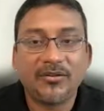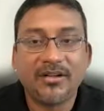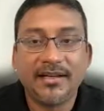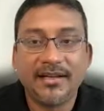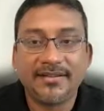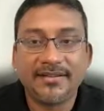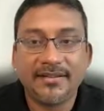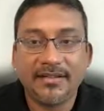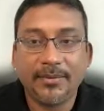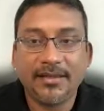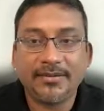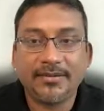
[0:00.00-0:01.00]
the legacy
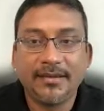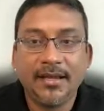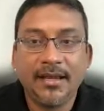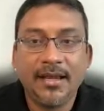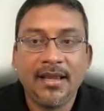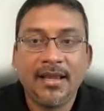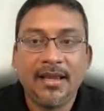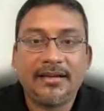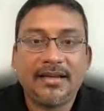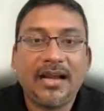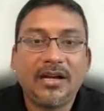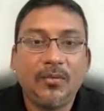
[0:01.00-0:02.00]
database,
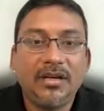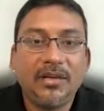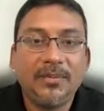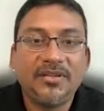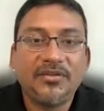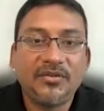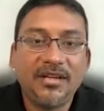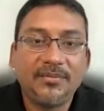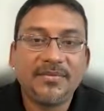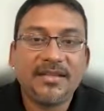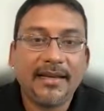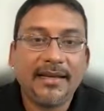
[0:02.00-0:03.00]
DynamoDB
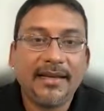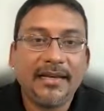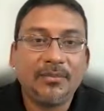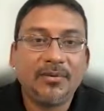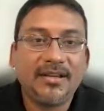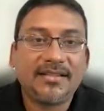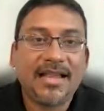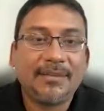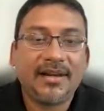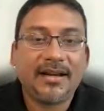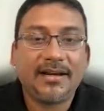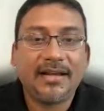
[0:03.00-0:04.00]
streams and AWS
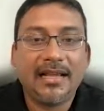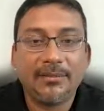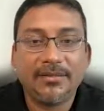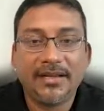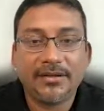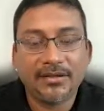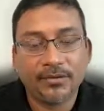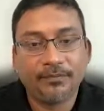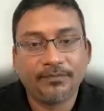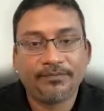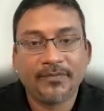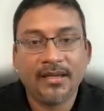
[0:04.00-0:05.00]
Lambda can help there too.
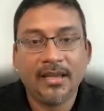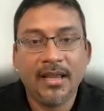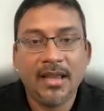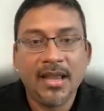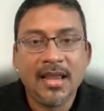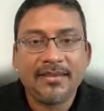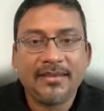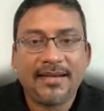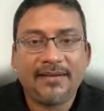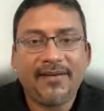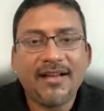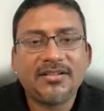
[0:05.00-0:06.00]
The
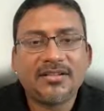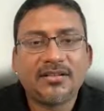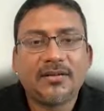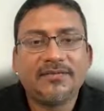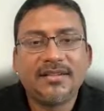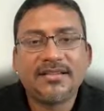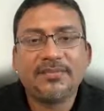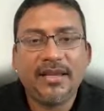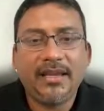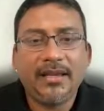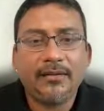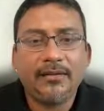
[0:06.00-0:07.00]
advantages of this
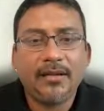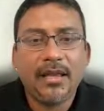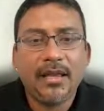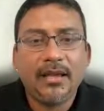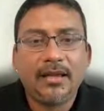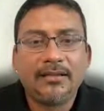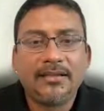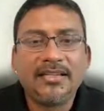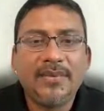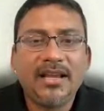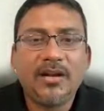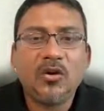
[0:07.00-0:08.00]
being
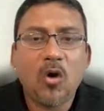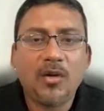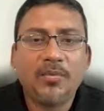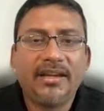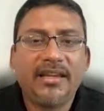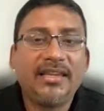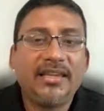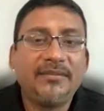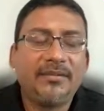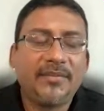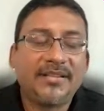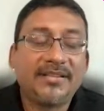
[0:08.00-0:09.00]
a non-plugging
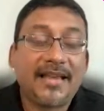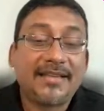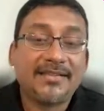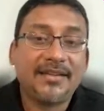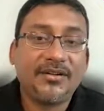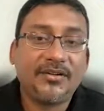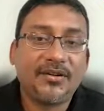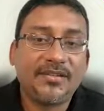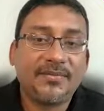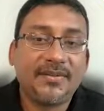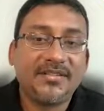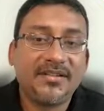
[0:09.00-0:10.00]
event-based
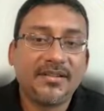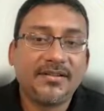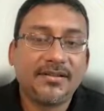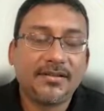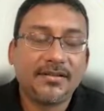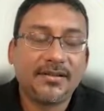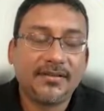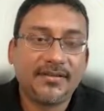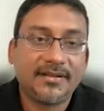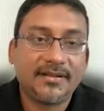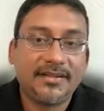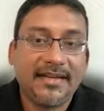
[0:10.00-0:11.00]
asynchronous messaging
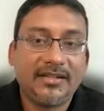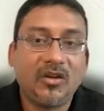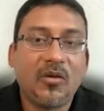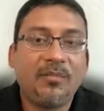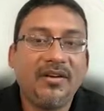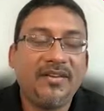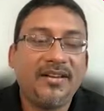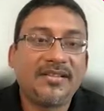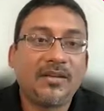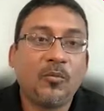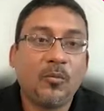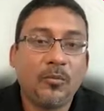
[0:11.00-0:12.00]
service, it obviates
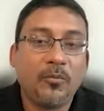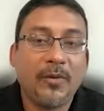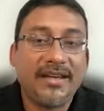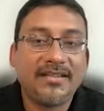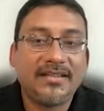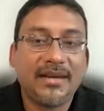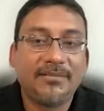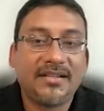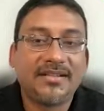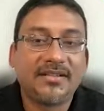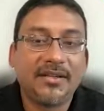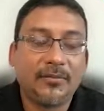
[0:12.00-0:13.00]
the wait time that
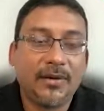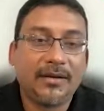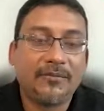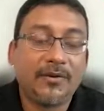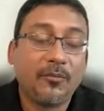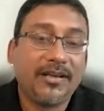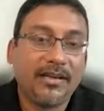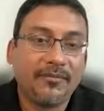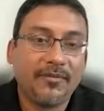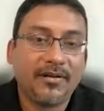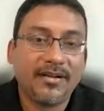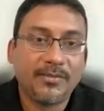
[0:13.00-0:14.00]
is required for waiting
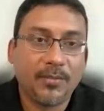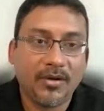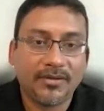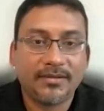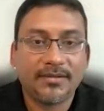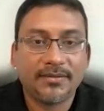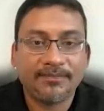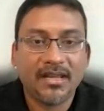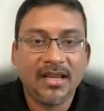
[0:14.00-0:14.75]
for a response.